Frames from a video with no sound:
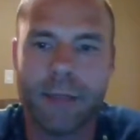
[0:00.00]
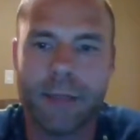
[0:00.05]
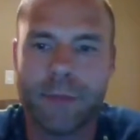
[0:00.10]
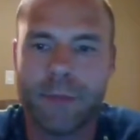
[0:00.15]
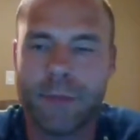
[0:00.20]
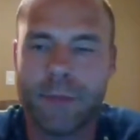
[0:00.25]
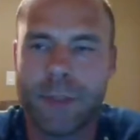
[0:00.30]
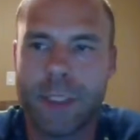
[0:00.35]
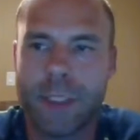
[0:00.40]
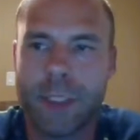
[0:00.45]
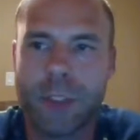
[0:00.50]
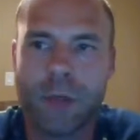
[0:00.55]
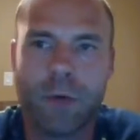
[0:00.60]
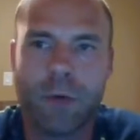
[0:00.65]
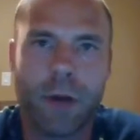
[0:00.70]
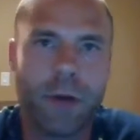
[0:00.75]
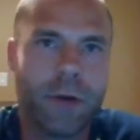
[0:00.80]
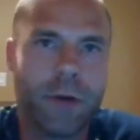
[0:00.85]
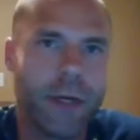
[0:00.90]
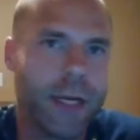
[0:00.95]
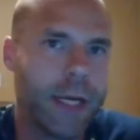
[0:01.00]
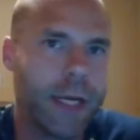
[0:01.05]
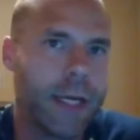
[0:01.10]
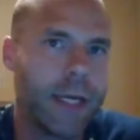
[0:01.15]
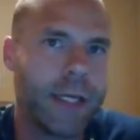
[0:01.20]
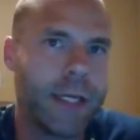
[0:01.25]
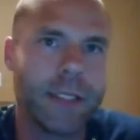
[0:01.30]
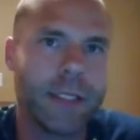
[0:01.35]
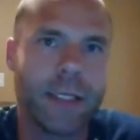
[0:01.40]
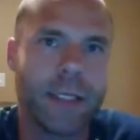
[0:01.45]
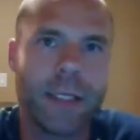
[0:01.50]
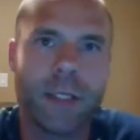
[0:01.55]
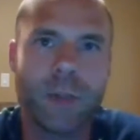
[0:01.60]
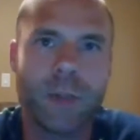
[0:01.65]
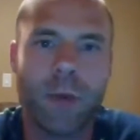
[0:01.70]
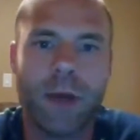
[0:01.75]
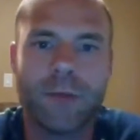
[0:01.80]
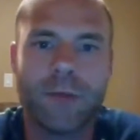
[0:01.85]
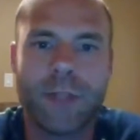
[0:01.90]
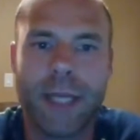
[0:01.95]
Cesar Rodriguez and
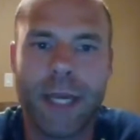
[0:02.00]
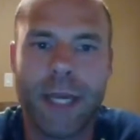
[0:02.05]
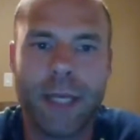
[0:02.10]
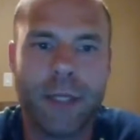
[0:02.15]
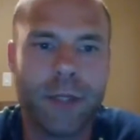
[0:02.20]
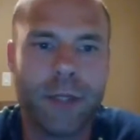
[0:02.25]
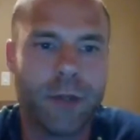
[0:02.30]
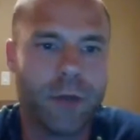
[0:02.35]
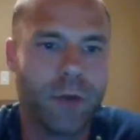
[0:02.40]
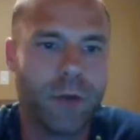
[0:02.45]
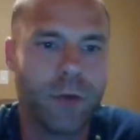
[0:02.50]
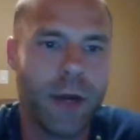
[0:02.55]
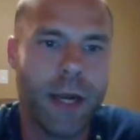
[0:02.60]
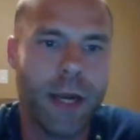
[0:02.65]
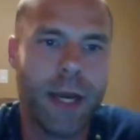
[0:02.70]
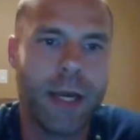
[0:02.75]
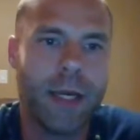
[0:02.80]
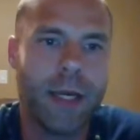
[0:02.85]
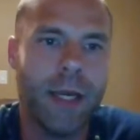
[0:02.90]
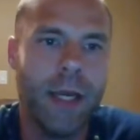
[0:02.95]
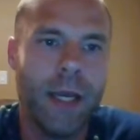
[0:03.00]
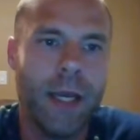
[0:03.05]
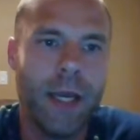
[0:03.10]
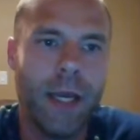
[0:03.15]
his wife Tanya are great.